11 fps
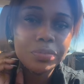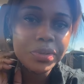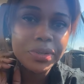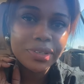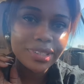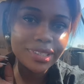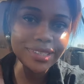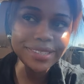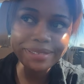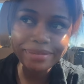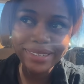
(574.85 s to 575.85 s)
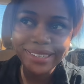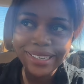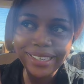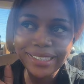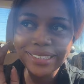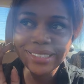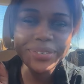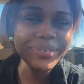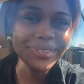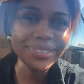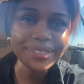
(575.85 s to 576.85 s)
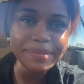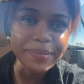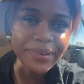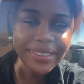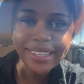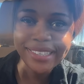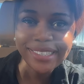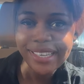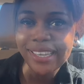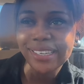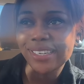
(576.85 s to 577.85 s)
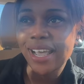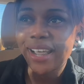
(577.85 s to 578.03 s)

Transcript: because it's summer and who wants to burn the skin?